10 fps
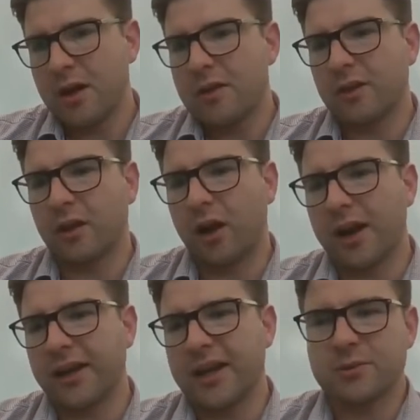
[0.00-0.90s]
the
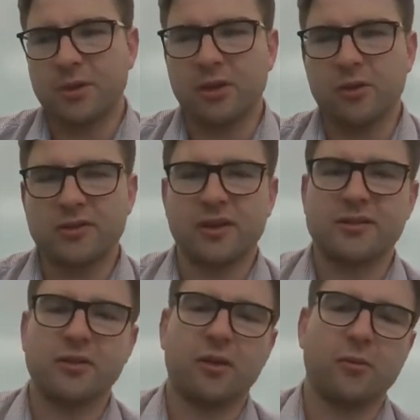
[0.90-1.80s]
lighting has been used in
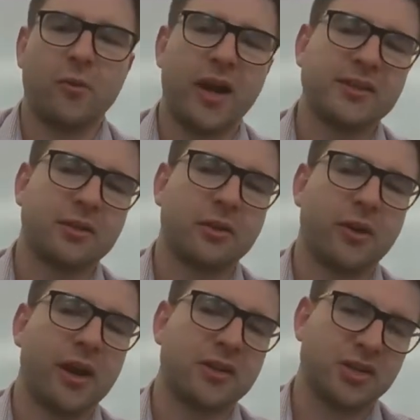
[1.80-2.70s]
a certain way to
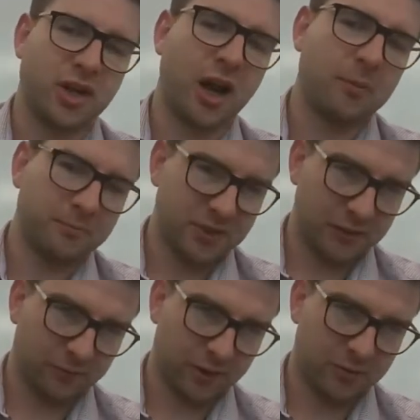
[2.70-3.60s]
create a sharp
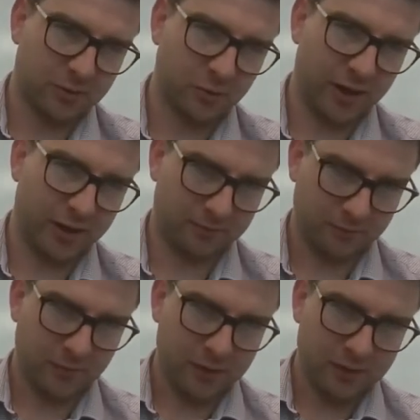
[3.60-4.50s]
difference
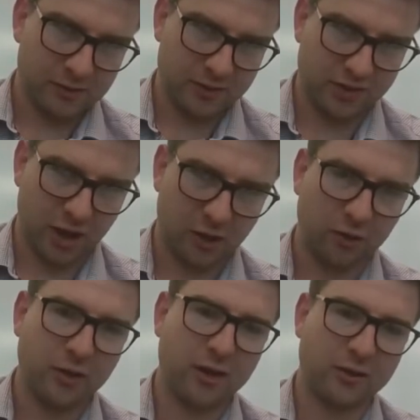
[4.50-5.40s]
between the
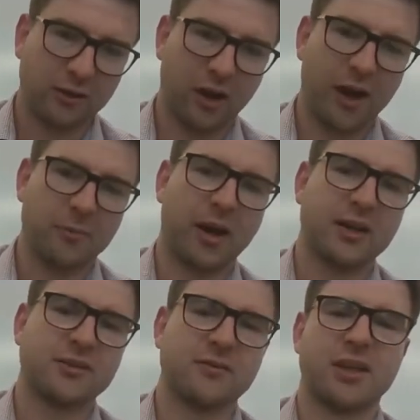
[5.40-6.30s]
shadow and the light
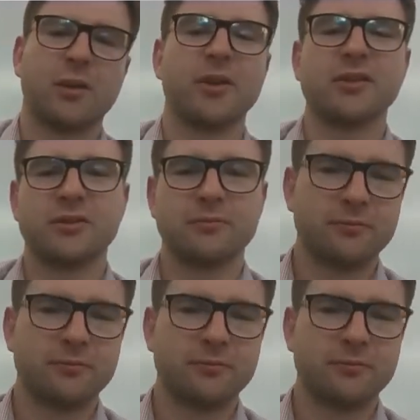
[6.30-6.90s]
parts of the image.